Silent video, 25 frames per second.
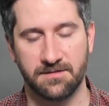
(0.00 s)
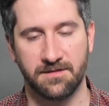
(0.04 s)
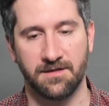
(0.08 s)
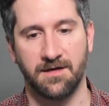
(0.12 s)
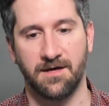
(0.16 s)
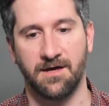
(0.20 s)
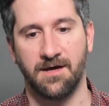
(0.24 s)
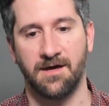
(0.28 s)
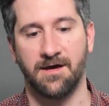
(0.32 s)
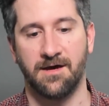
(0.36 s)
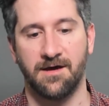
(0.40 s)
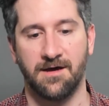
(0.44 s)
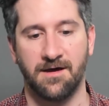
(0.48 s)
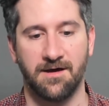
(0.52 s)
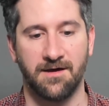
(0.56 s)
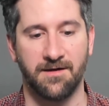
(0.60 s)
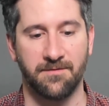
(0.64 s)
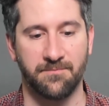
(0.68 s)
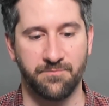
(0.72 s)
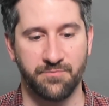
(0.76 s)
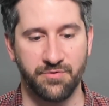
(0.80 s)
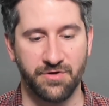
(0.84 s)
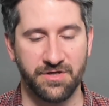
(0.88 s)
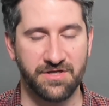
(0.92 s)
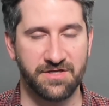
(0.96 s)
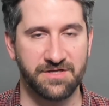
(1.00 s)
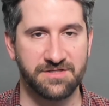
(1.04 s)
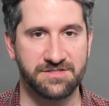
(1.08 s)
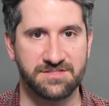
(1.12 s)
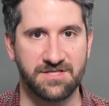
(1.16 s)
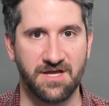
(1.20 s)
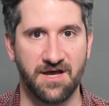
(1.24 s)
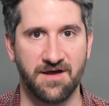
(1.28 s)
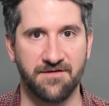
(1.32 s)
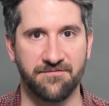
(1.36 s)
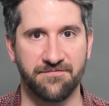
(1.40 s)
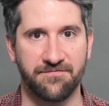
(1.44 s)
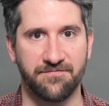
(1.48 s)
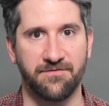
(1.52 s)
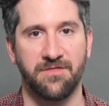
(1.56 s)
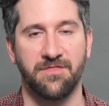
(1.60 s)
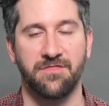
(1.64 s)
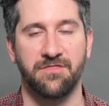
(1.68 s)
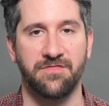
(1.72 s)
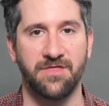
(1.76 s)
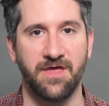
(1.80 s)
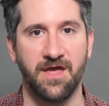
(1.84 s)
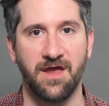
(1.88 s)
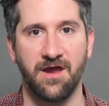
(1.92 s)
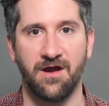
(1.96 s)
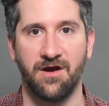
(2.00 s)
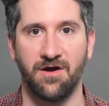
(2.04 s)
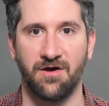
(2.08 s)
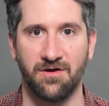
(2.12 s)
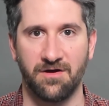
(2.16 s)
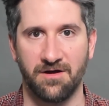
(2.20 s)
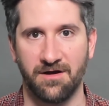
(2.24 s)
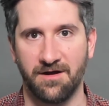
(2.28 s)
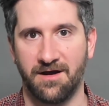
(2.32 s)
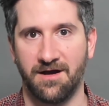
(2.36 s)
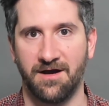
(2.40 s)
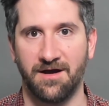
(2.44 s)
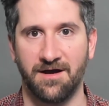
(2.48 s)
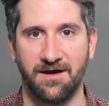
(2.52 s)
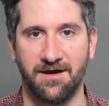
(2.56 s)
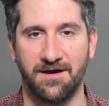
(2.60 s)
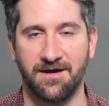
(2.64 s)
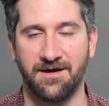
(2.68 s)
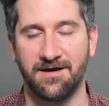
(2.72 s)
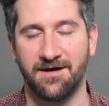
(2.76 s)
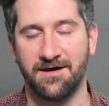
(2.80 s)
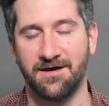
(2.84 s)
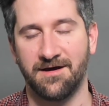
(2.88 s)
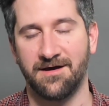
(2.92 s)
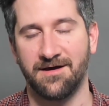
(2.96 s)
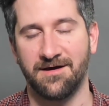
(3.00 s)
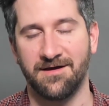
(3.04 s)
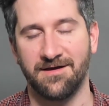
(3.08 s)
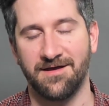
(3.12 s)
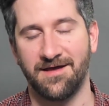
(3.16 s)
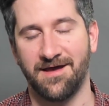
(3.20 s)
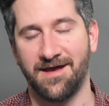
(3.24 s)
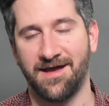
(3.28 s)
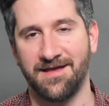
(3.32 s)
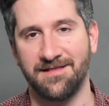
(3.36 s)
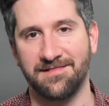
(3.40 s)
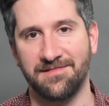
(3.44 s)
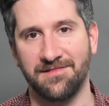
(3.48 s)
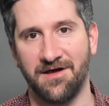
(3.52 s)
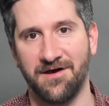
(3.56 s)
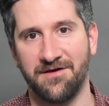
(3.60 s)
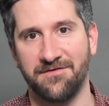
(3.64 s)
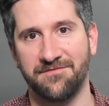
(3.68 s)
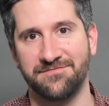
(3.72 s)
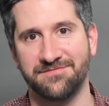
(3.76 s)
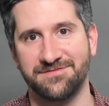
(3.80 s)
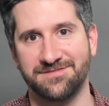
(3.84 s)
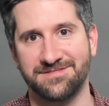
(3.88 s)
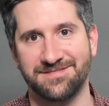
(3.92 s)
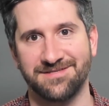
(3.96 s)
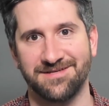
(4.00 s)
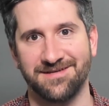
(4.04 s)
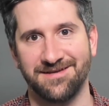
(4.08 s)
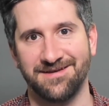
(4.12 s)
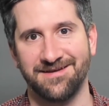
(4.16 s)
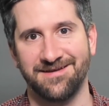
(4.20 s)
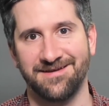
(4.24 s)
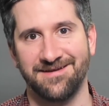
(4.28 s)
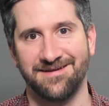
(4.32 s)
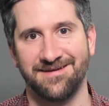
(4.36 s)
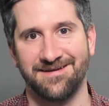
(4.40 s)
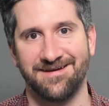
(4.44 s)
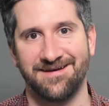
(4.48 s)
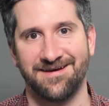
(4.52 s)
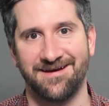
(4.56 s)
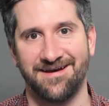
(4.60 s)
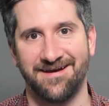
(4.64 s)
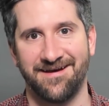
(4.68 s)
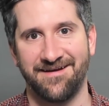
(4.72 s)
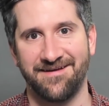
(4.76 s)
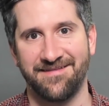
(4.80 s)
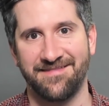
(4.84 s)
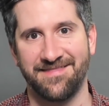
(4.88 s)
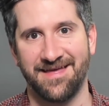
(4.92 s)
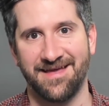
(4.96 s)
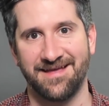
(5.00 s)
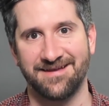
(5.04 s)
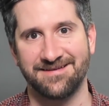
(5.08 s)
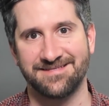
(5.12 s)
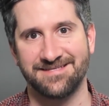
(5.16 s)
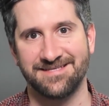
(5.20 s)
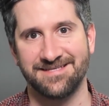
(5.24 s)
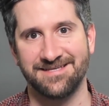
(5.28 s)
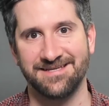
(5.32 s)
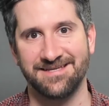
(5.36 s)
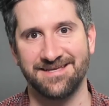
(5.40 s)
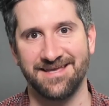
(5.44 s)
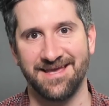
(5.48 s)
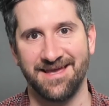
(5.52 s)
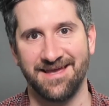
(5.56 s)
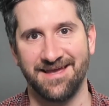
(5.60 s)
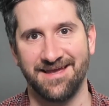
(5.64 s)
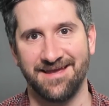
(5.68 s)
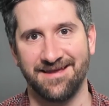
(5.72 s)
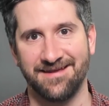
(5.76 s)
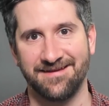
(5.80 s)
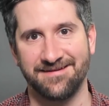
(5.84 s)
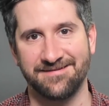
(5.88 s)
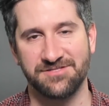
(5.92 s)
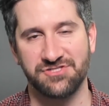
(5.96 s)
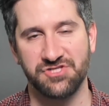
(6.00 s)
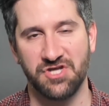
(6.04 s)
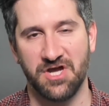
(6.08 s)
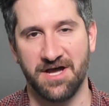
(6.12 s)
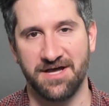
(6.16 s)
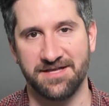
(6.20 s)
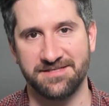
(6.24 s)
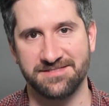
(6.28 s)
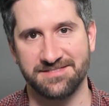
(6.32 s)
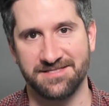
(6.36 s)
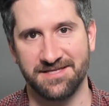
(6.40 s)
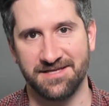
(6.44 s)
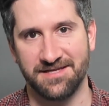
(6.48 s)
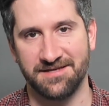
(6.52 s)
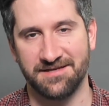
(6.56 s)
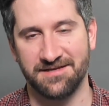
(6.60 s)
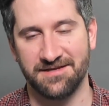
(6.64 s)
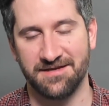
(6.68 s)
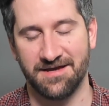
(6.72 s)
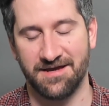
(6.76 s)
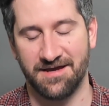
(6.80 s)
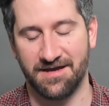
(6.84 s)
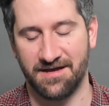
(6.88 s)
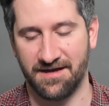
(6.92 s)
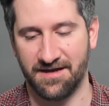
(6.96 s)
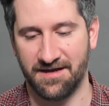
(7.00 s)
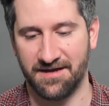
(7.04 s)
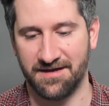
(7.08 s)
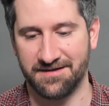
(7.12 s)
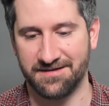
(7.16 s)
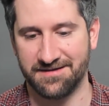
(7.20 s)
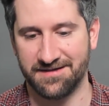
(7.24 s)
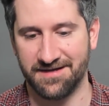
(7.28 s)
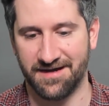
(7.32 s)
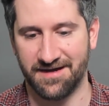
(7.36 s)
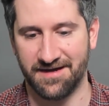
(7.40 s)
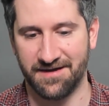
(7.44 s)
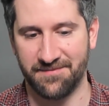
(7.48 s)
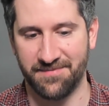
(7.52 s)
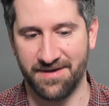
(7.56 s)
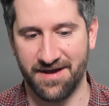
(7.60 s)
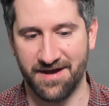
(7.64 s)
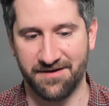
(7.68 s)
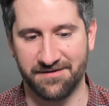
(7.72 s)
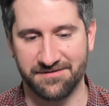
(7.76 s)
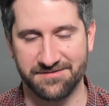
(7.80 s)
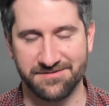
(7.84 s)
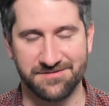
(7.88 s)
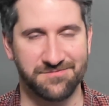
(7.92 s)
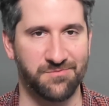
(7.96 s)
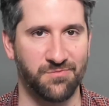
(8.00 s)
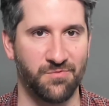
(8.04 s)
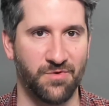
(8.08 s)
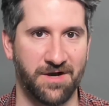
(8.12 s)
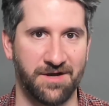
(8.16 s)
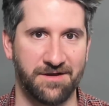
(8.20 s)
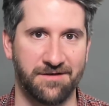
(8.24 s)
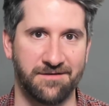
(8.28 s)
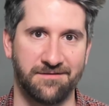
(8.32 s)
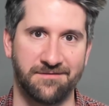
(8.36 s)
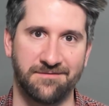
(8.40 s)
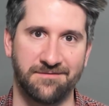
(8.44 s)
uh, pretty good stuff there. Uh, I loved uh, that TK Johnson uh, got about what